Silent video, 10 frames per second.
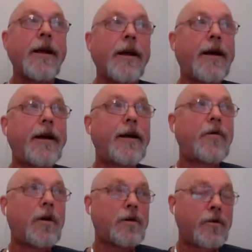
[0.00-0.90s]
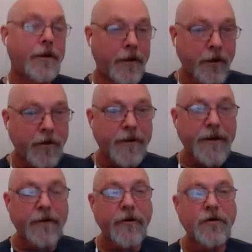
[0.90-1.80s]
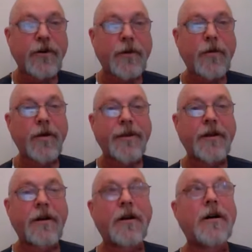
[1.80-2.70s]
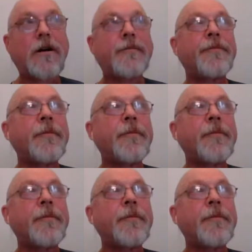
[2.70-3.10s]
and worked with youth that are in trouble with the law.